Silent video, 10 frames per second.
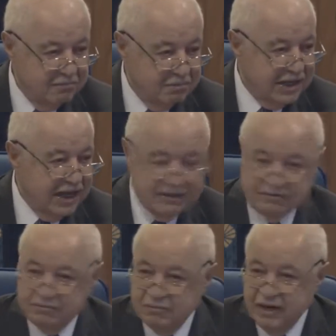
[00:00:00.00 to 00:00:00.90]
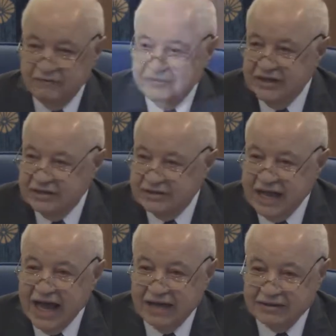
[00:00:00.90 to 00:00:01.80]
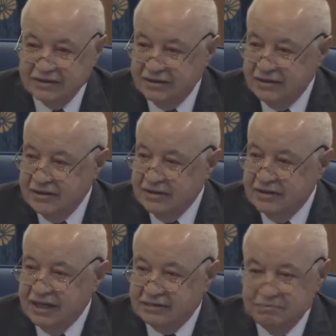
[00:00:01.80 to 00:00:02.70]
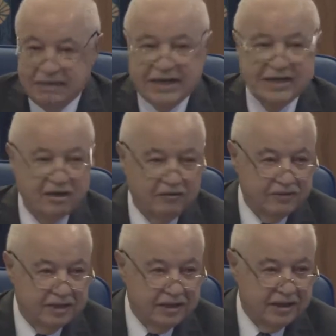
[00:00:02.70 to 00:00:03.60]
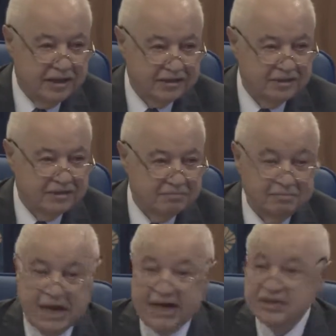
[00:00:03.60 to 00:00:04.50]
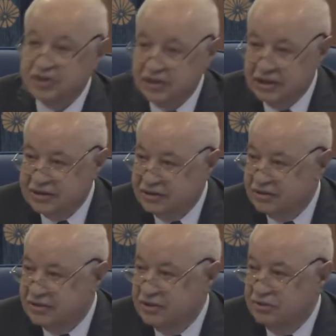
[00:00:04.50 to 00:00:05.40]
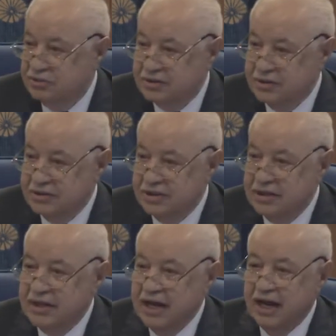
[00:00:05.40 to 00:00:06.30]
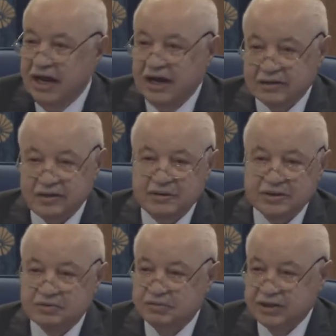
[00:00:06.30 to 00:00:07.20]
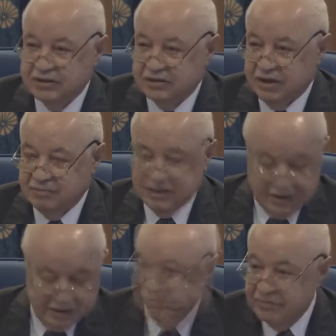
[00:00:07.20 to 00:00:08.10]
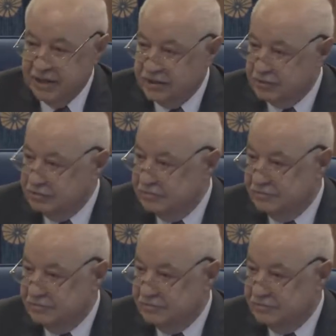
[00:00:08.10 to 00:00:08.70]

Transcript: But I feel sad that many of the major electricity users are going to be in trouble. Thank you.